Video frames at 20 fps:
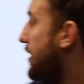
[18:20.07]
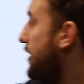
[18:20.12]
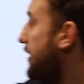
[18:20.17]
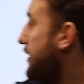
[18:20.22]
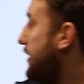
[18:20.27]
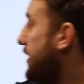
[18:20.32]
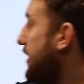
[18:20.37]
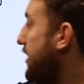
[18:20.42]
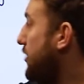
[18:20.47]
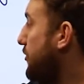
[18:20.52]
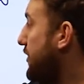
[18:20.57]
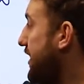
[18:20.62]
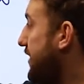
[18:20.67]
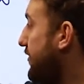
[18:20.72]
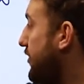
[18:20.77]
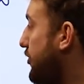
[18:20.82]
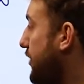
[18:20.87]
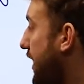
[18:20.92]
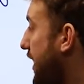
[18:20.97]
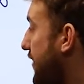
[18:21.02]
Here,
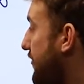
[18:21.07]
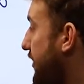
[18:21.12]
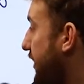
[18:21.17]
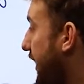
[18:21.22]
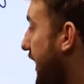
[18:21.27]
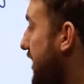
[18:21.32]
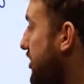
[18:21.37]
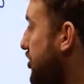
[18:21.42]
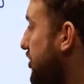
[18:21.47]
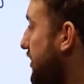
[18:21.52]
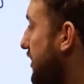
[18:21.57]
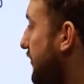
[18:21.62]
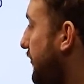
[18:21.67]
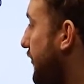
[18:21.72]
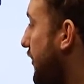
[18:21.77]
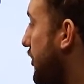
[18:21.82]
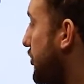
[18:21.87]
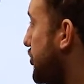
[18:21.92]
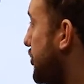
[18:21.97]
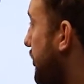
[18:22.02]
whenever you have a rational
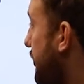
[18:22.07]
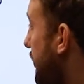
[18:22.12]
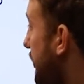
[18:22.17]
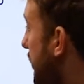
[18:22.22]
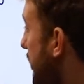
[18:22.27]
function,